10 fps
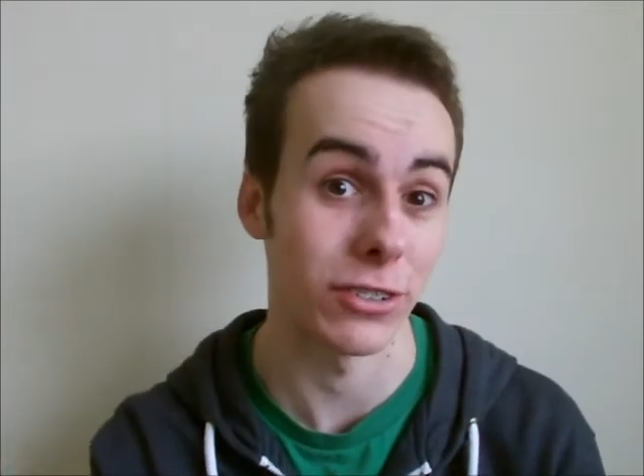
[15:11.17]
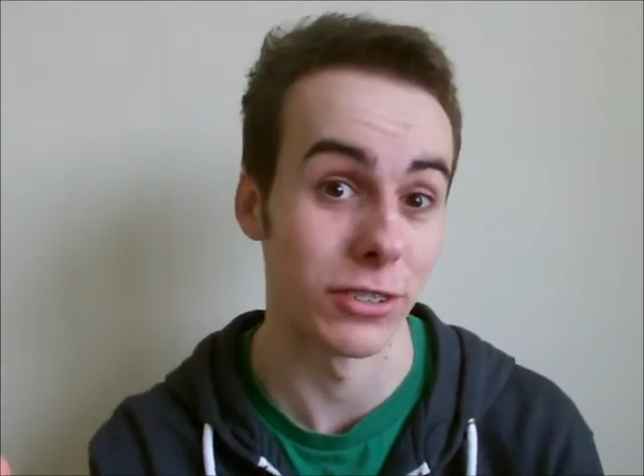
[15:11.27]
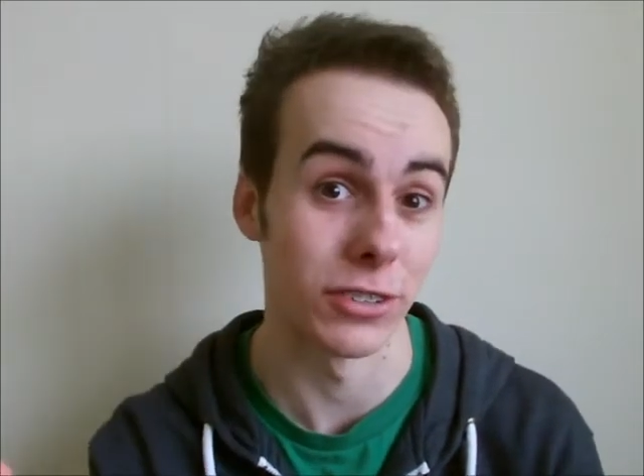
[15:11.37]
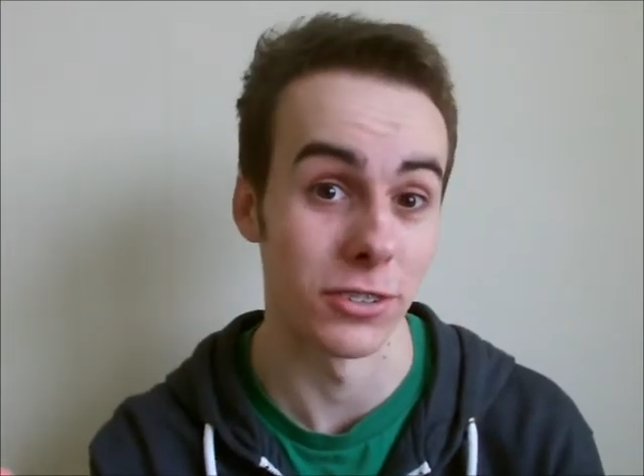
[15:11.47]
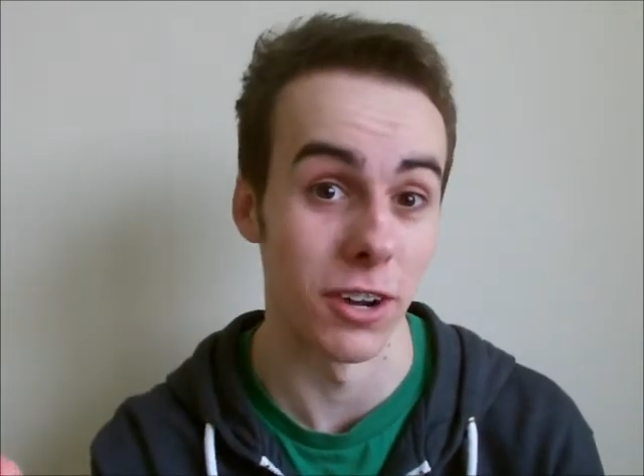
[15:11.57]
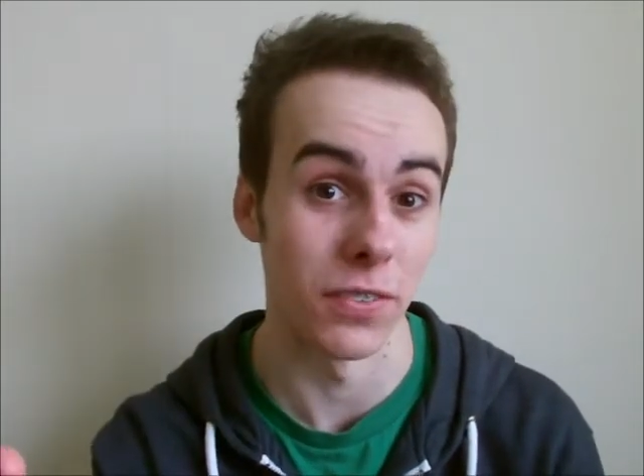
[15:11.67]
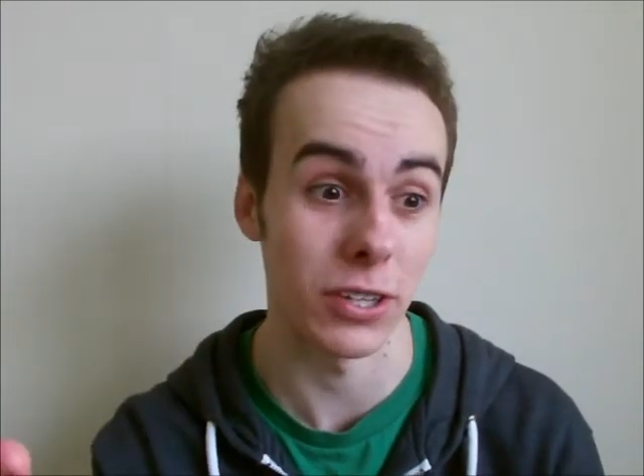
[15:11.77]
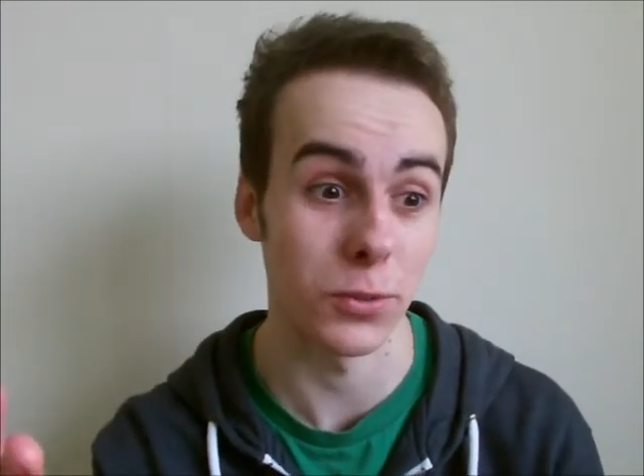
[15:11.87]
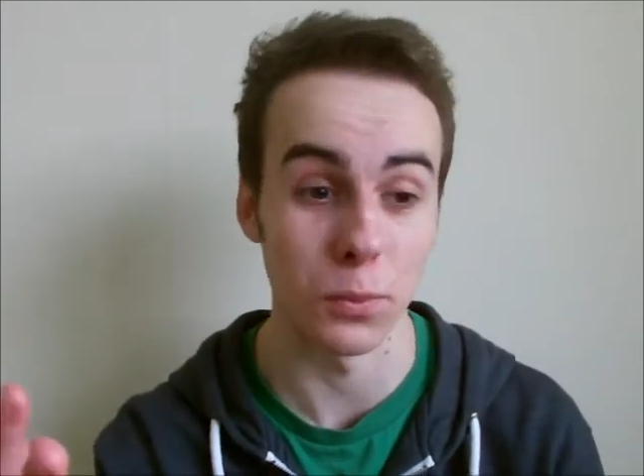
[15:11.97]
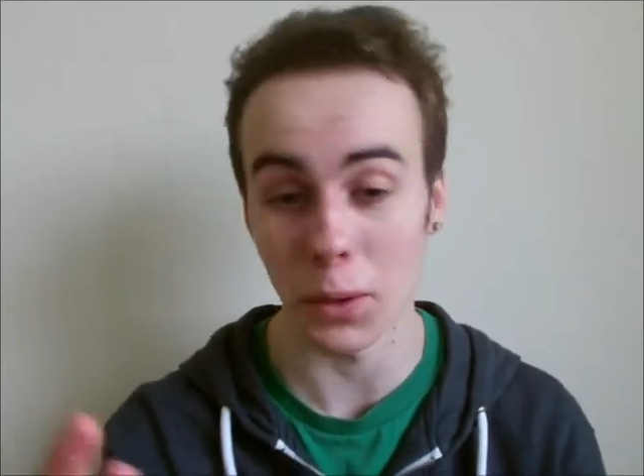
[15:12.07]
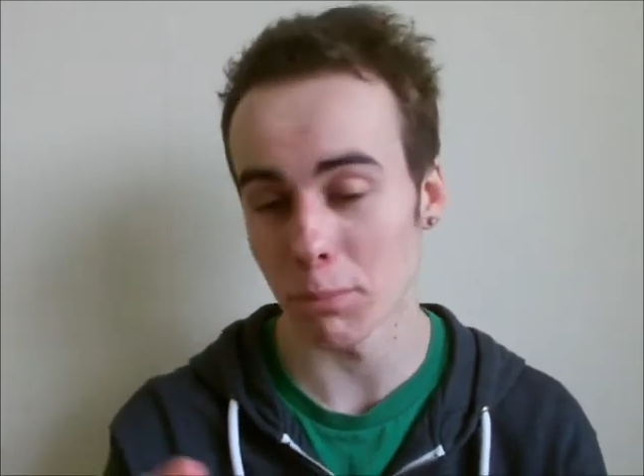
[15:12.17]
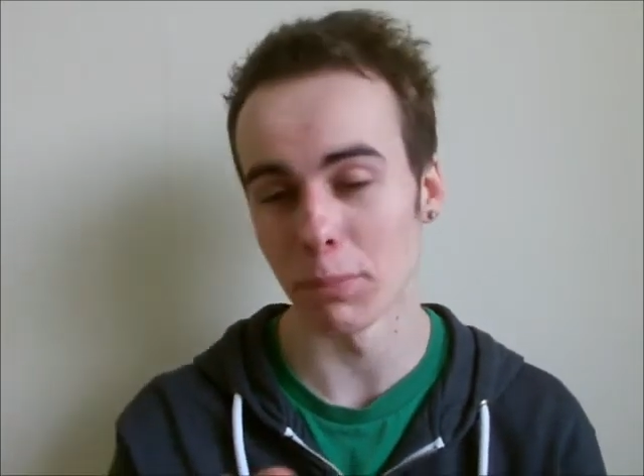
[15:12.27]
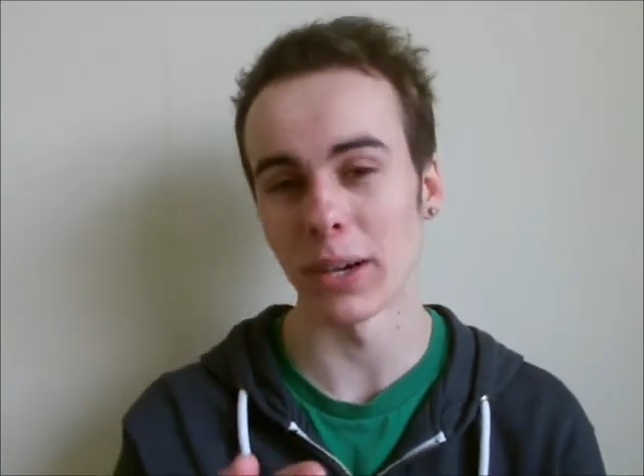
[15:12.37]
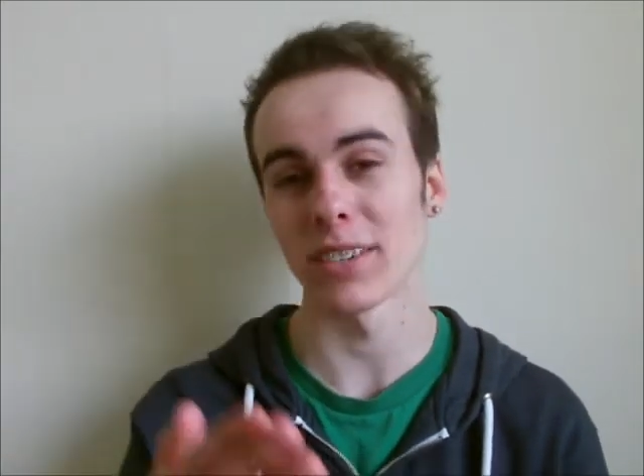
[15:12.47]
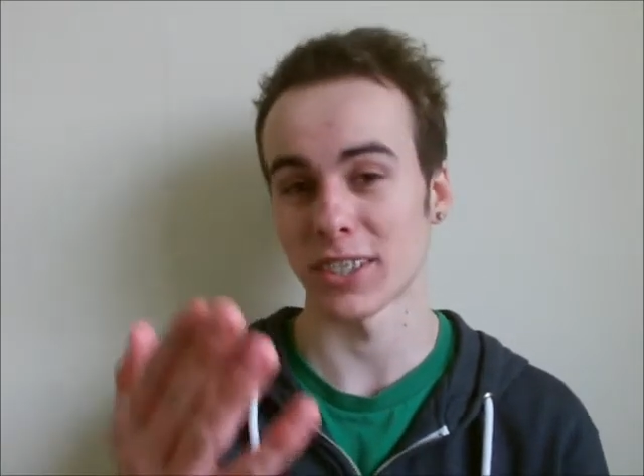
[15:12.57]
had to decide this one,
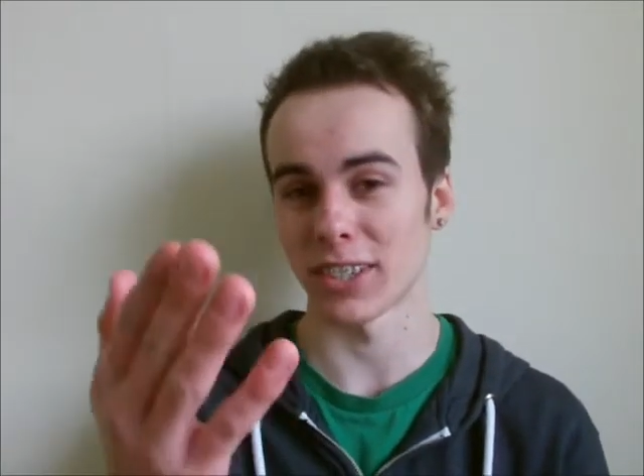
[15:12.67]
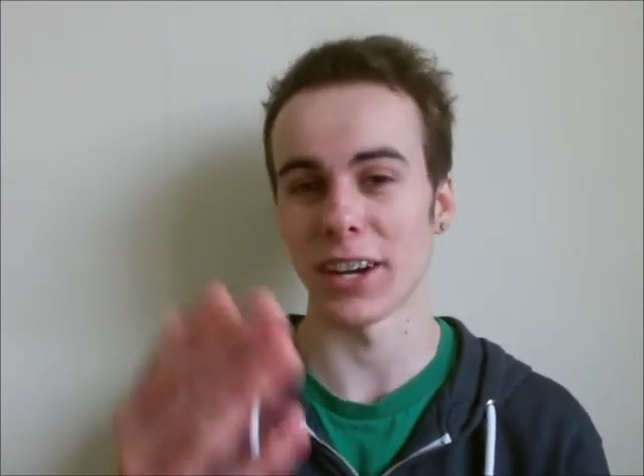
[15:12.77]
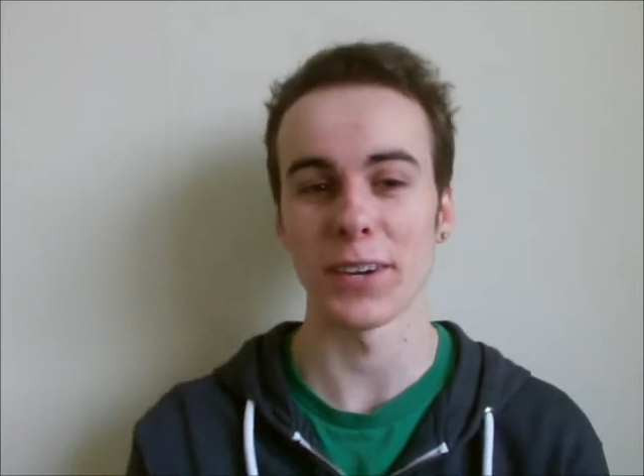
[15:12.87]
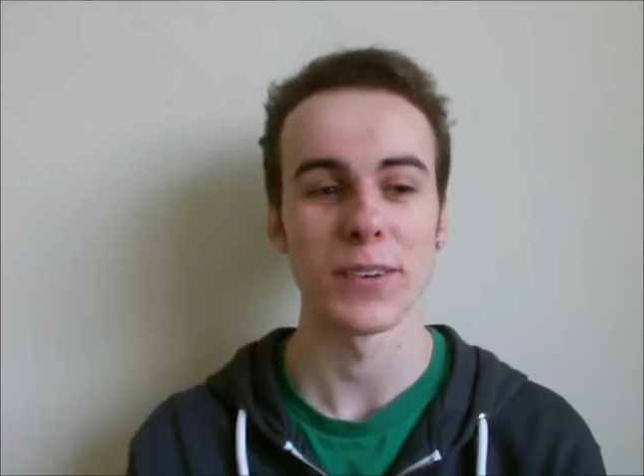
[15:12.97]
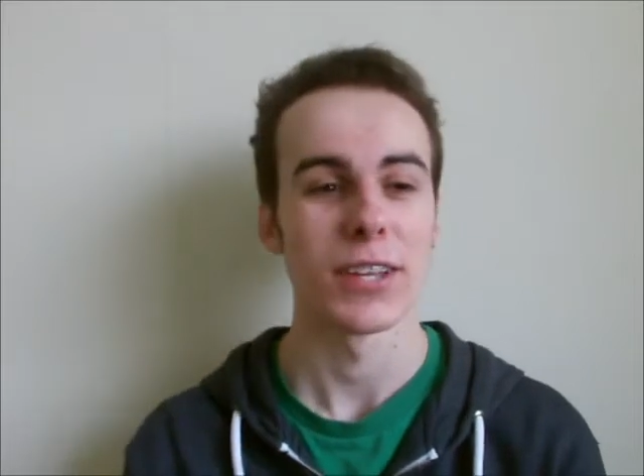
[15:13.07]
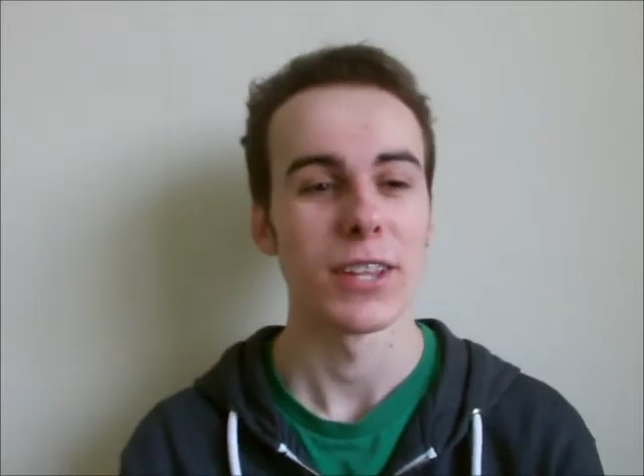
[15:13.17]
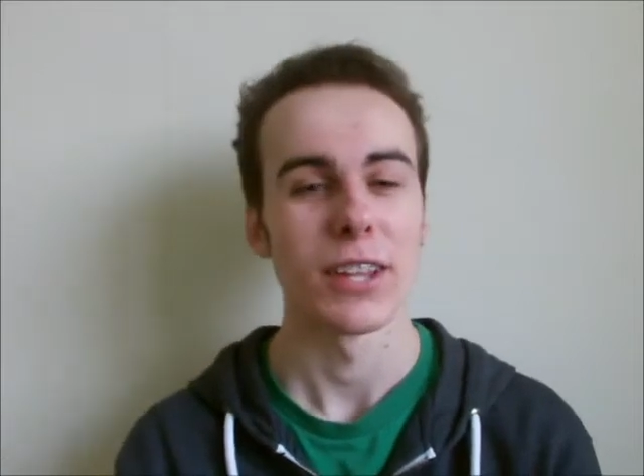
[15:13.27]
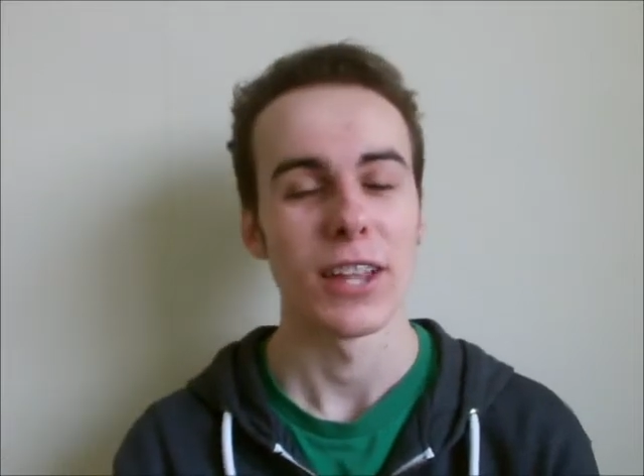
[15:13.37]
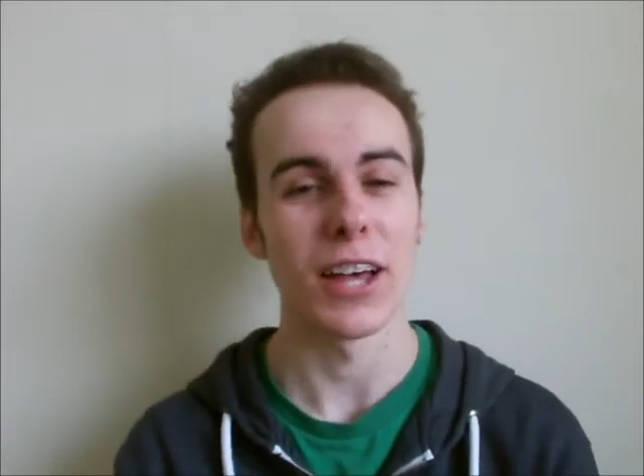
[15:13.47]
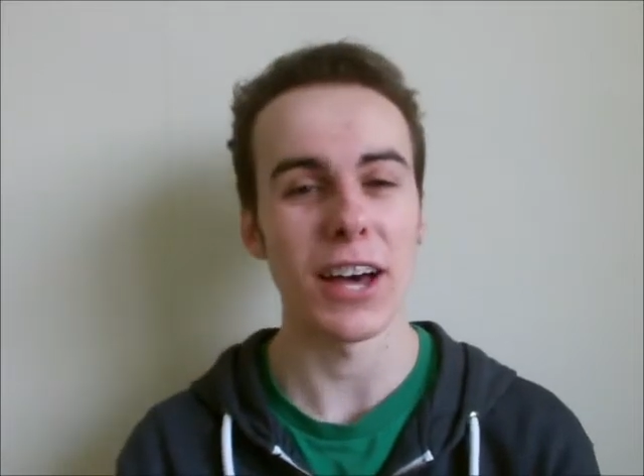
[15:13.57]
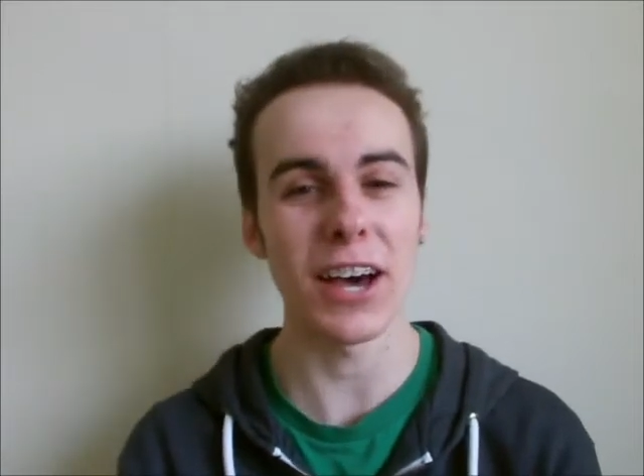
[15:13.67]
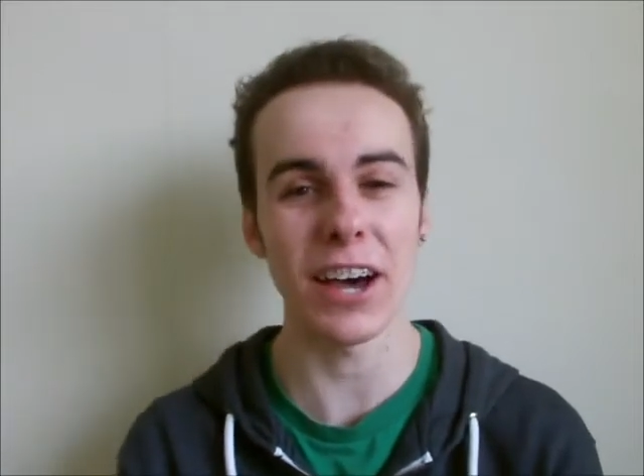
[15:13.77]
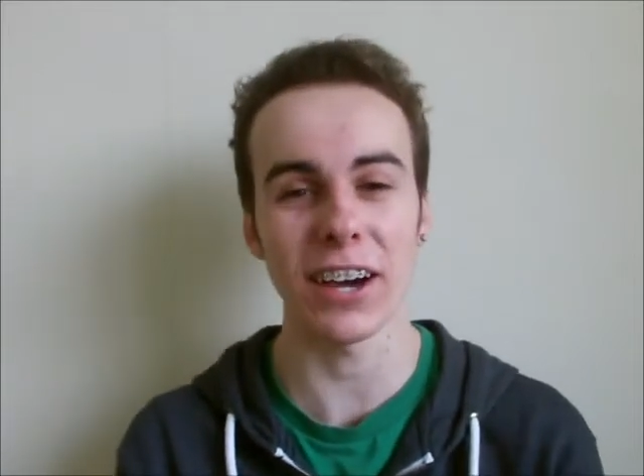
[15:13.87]
but, you know.